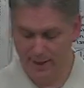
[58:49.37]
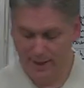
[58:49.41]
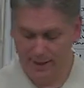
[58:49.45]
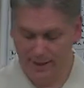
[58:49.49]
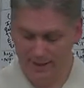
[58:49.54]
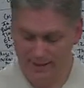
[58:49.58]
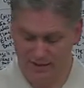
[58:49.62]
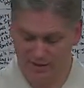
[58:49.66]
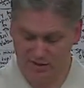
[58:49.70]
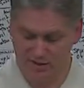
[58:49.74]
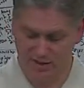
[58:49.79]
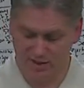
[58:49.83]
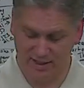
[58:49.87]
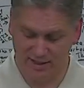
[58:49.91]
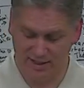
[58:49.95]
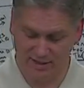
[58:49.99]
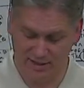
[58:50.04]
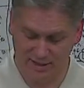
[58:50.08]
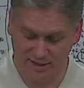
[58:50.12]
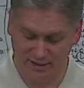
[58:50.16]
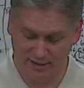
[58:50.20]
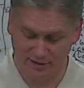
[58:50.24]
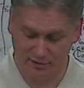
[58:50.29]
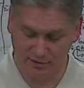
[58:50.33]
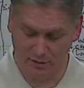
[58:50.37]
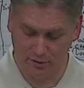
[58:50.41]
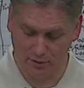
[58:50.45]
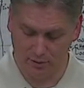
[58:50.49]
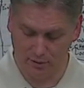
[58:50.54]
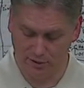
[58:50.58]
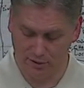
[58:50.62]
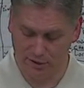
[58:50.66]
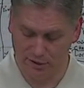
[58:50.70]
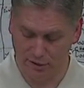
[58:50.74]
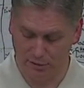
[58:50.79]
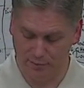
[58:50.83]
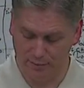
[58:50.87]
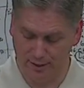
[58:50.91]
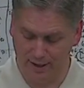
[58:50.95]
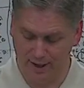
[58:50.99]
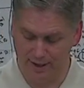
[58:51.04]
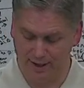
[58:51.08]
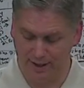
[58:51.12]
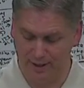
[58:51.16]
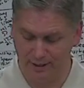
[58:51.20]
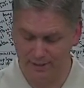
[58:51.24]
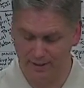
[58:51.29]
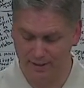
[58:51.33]
And he says, The angel of the Lord stood by
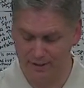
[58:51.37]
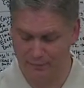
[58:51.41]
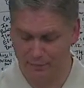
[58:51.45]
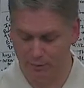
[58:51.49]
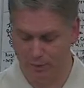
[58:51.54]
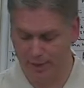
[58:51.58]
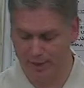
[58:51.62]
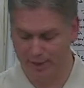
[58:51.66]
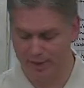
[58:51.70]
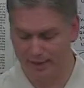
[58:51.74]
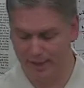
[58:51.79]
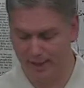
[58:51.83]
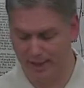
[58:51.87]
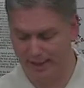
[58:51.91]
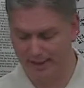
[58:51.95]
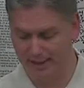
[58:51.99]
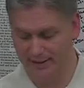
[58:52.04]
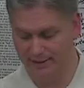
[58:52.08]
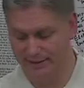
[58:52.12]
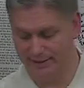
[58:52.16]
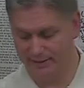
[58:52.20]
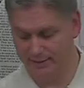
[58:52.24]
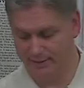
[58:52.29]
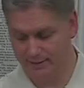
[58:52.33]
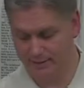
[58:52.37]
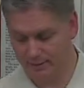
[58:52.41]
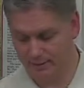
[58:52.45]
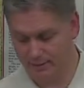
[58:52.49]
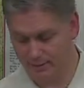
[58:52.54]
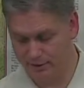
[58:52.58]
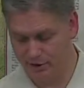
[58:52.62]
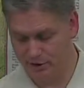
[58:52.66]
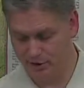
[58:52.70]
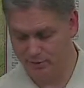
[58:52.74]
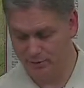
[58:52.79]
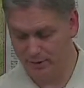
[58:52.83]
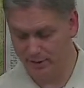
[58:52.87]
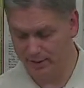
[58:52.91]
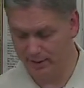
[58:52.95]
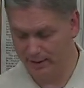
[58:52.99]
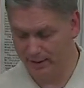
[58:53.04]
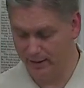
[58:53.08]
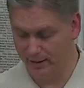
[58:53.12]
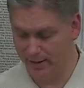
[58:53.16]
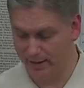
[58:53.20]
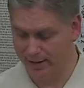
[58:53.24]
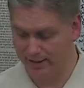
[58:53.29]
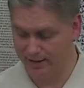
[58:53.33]
him, and a bright light, or excuse me, a
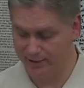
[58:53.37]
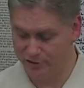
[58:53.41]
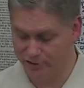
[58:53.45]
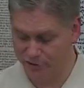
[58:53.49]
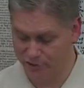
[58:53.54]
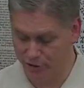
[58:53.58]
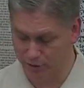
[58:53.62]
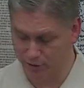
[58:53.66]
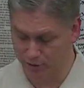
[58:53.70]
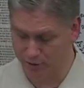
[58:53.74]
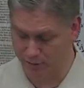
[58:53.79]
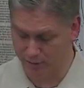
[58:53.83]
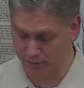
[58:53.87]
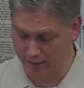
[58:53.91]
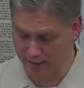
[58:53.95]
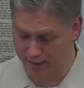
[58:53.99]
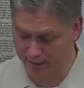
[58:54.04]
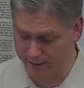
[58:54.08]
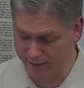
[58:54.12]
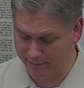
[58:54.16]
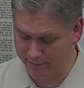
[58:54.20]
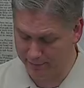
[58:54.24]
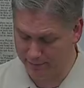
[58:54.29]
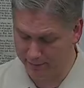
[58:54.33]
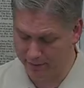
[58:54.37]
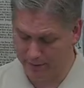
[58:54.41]
light shone round.